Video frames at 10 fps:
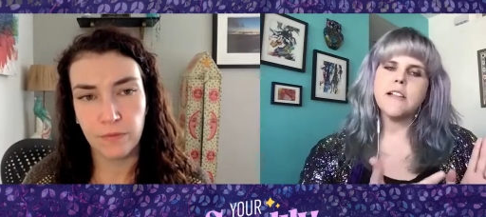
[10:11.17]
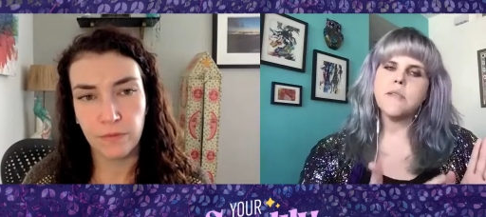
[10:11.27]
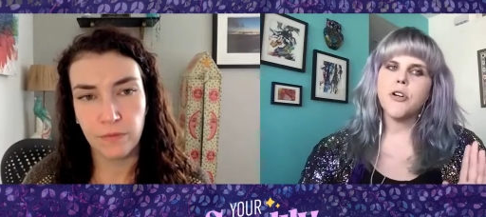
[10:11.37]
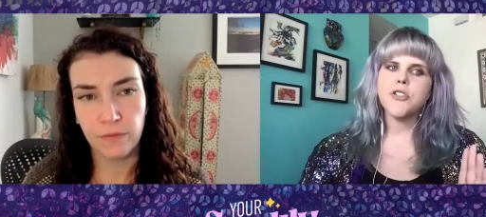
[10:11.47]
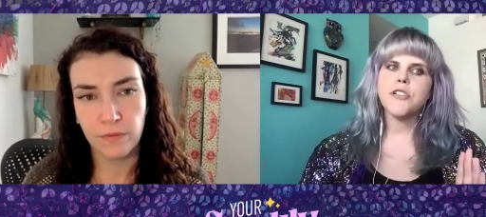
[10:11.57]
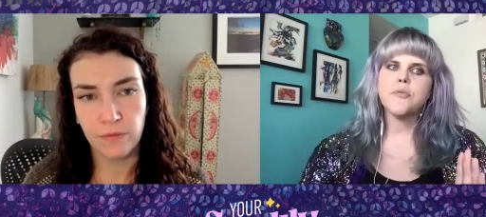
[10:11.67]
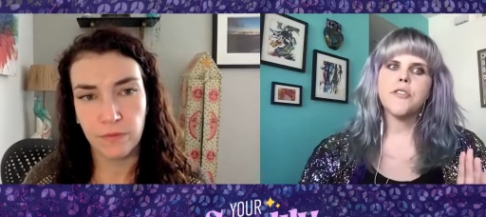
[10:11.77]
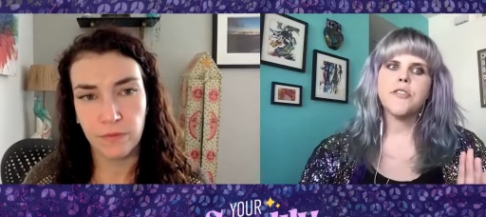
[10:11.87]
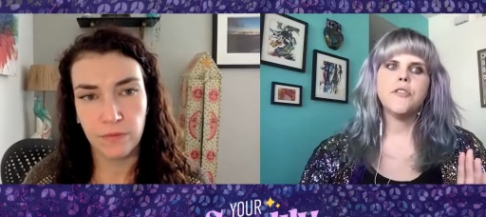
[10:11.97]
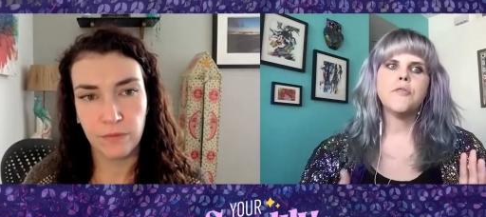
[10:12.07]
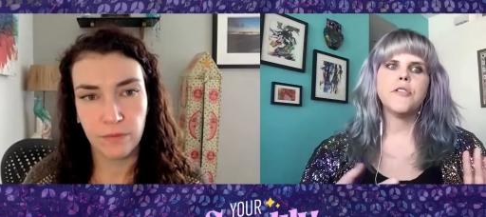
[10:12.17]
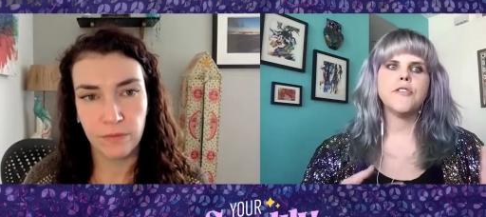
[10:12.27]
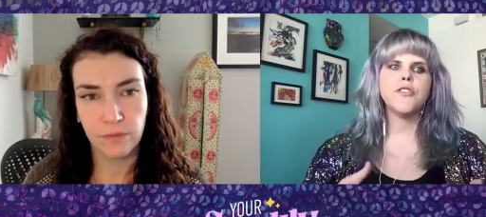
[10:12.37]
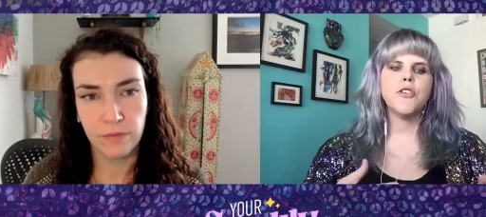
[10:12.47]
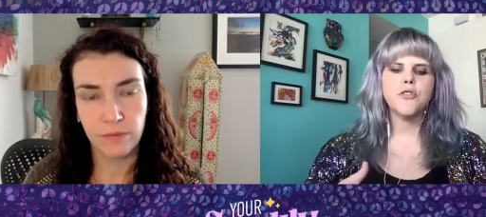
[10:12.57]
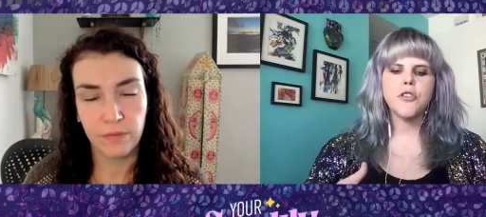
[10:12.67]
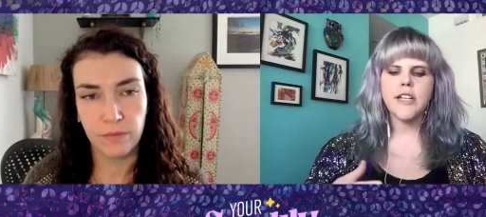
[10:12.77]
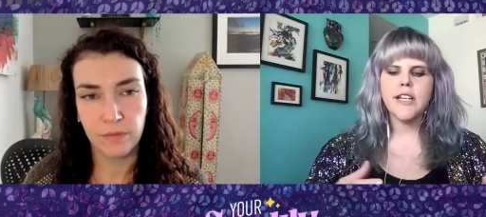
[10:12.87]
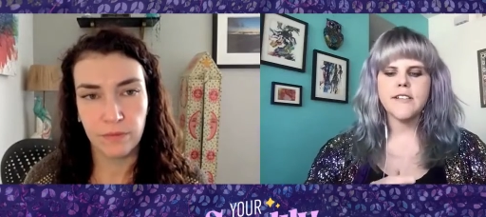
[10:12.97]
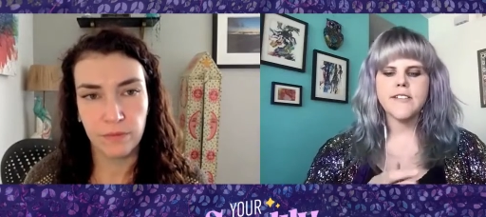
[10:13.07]
Speaker 1: has purchased with you, there's
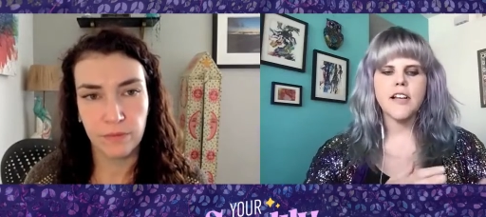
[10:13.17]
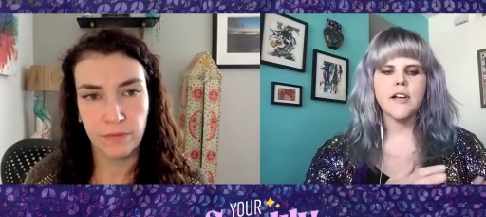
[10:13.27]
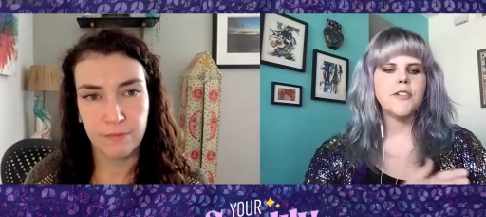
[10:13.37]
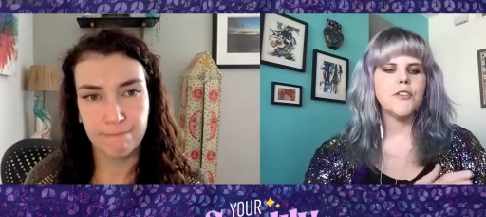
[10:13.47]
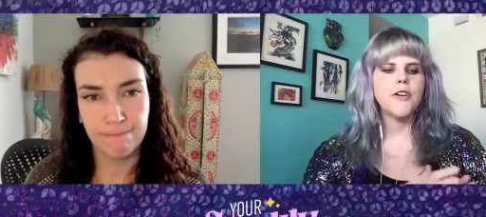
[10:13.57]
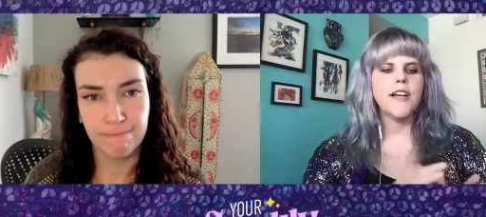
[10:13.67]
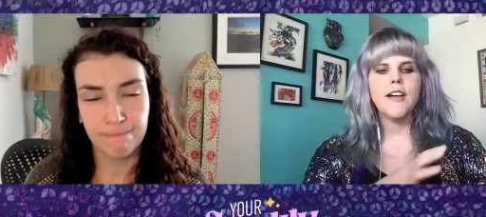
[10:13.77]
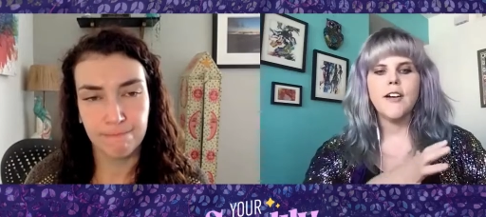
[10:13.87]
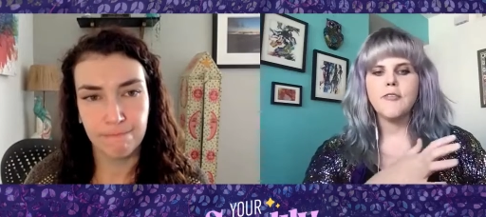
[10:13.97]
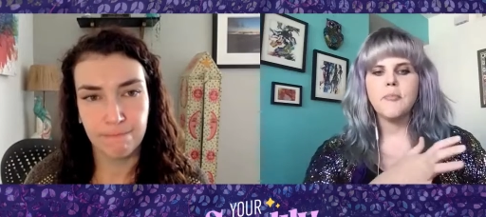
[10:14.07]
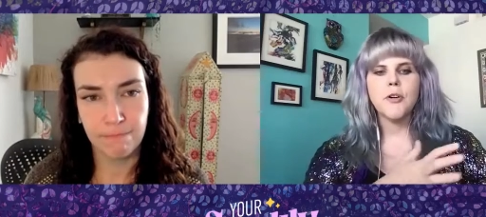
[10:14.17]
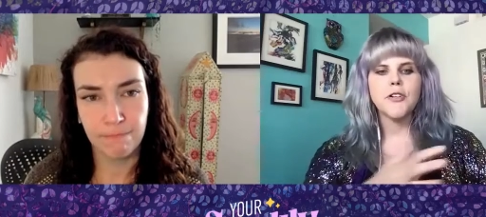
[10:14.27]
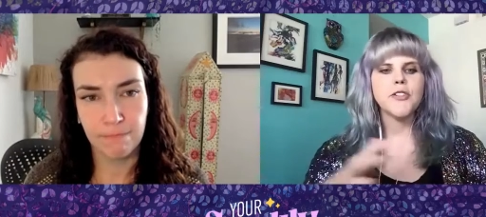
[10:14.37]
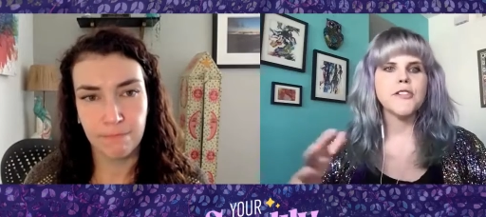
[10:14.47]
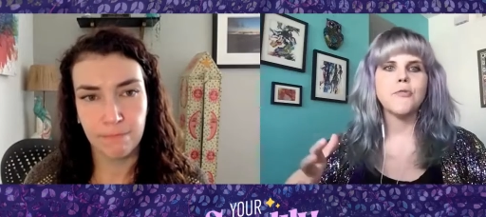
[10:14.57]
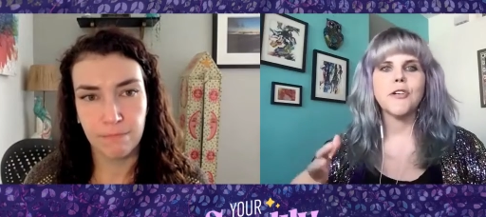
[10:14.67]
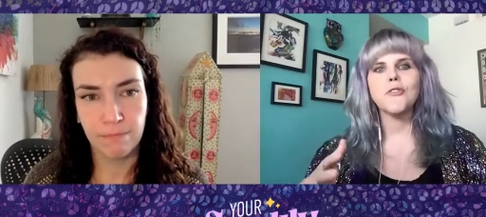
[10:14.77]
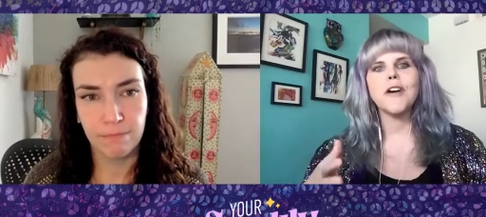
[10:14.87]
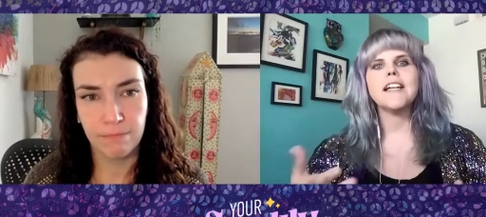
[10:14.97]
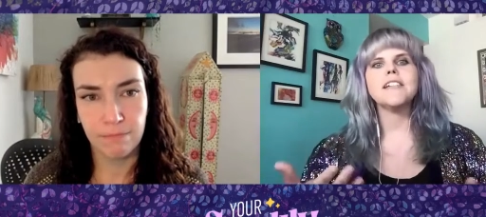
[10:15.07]
usually some degree of purchase
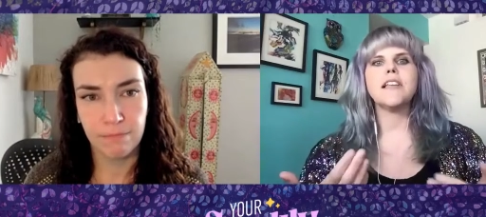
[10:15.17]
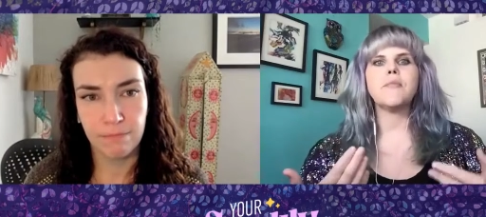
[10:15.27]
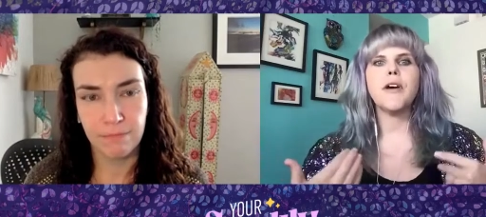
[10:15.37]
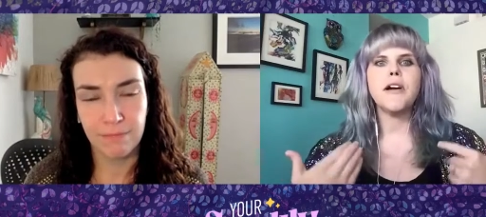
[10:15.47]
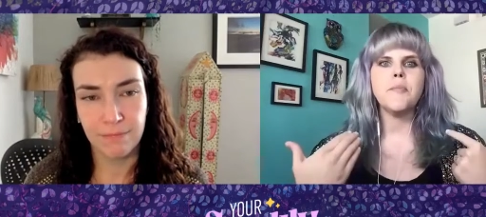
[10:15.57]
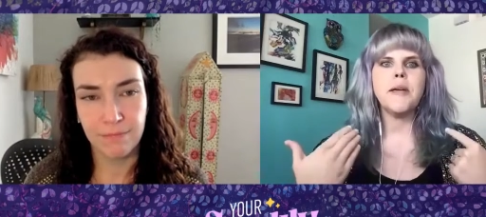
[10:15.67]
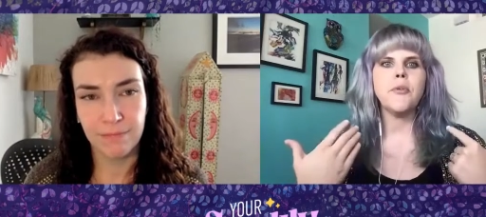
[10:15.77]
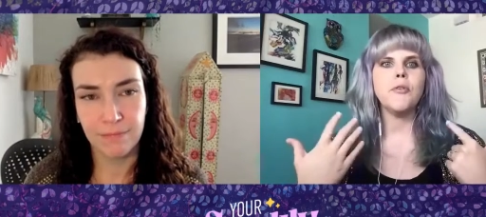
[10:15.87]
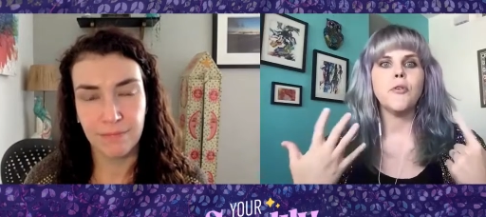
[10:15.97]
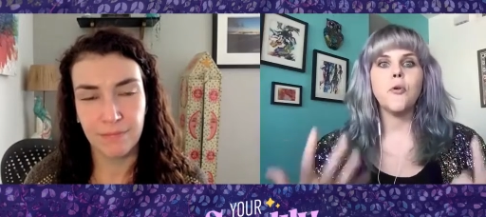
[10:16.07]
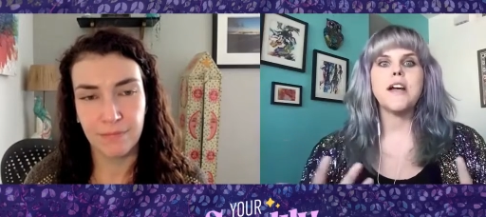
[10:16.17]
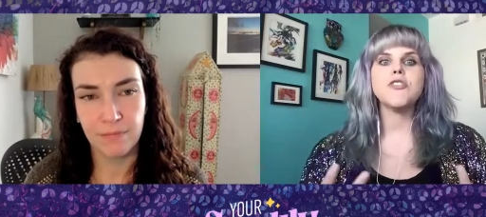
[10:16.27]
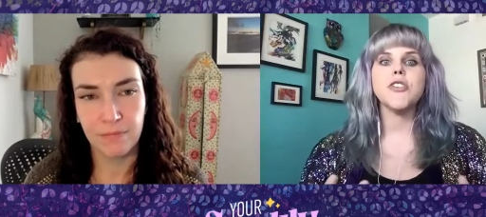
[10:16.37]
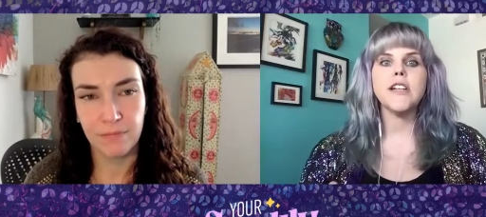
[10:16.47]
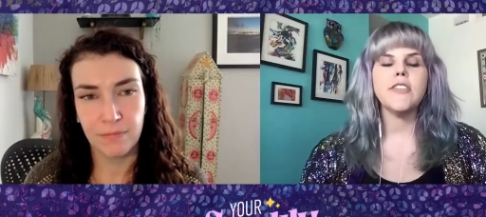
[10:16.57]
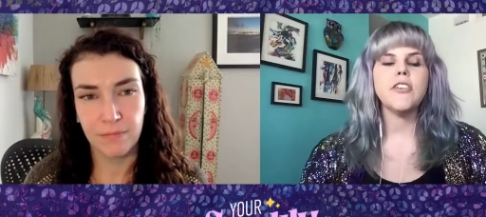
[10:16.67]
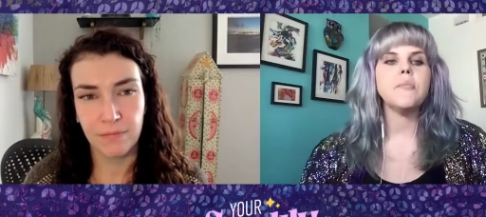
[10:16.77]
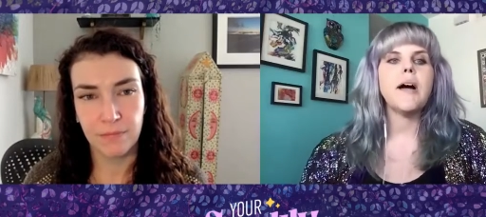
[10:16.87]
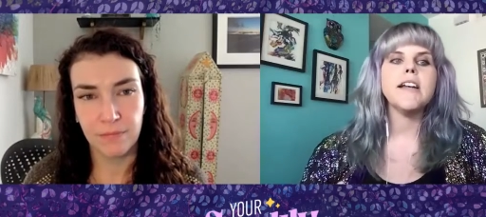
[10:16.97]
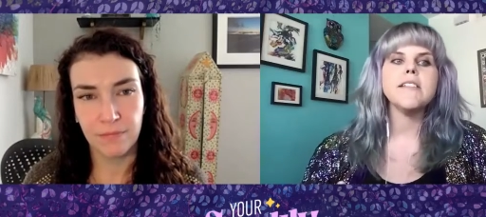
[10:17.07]
regret, where people question in their
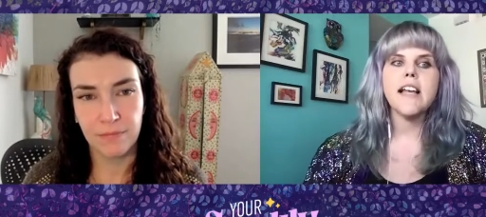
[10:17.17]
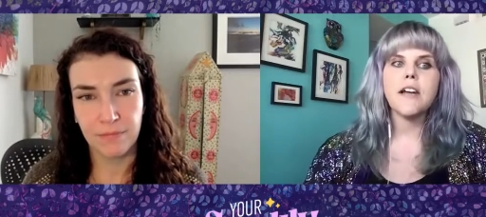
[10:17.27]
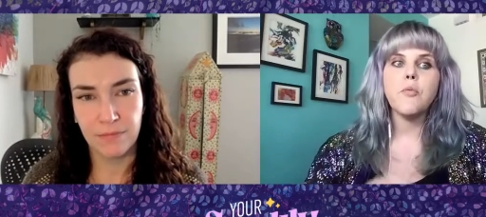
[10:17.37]
minds, like,